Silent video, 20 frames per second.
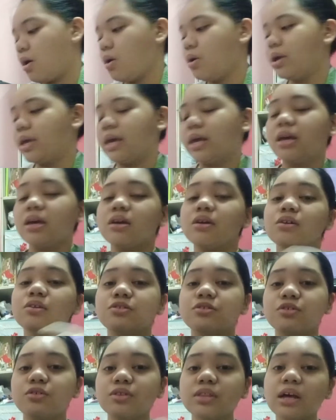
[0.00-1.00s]
Okay,
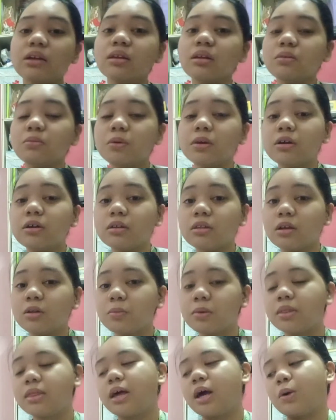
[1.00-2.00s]
so now that we are done
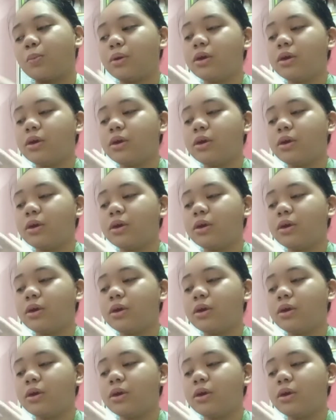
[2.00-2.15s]
with that,